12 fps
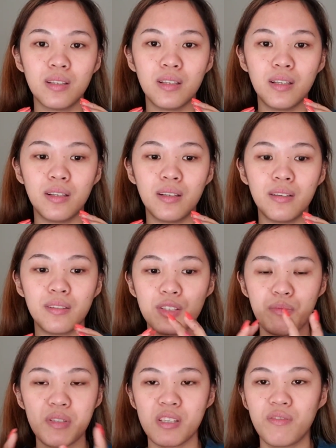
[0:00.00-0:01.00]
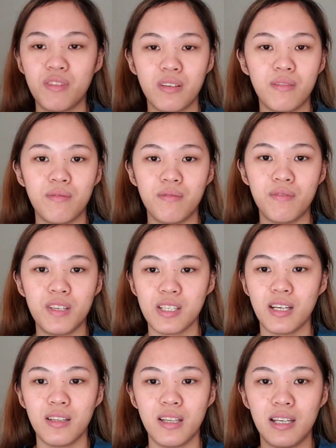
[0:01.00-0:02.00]
a specific
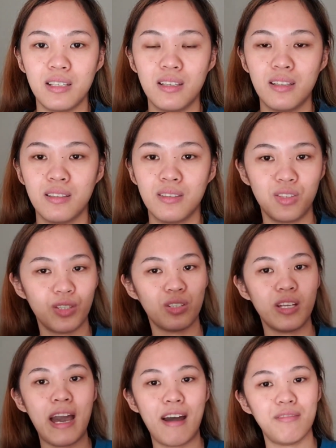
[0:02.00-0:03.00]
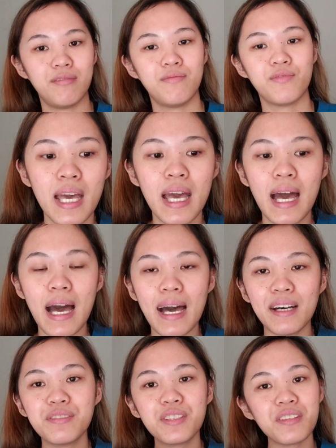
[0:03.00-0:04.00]
visa that you could have.
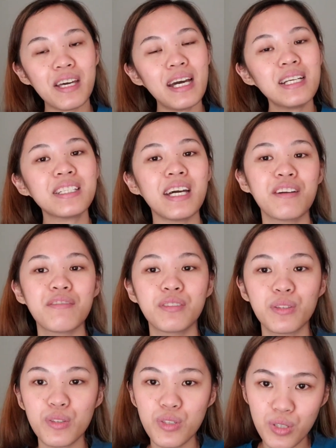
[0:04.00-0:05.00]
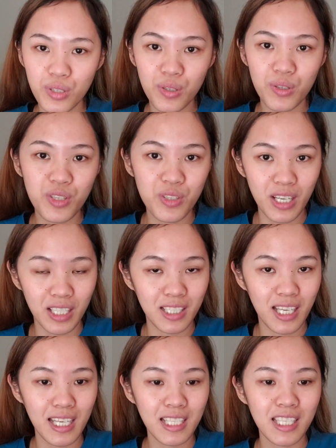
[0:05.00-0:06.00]
After that, I flew to
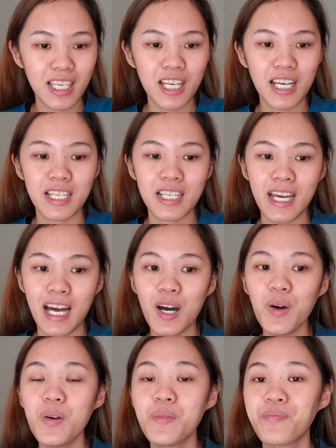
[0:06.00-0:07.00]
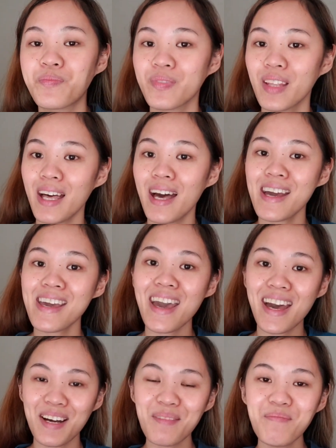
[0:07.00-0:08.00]
Australia in here, and now I
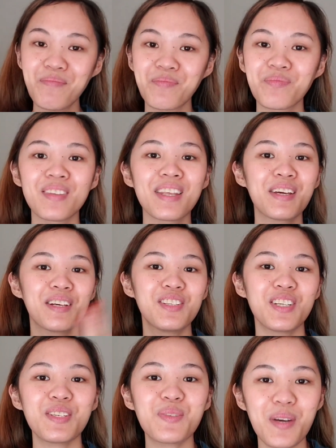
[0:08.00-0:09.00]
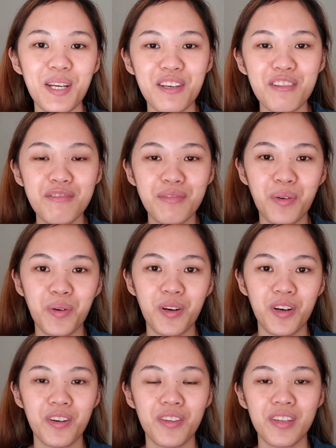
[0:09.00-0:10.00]
am just waiting
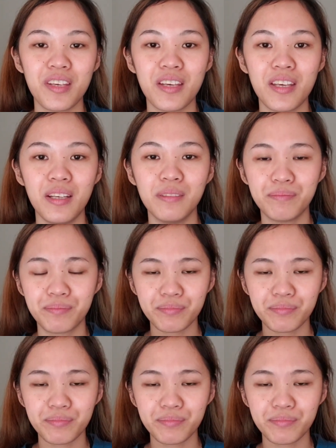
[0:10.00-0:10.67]
for the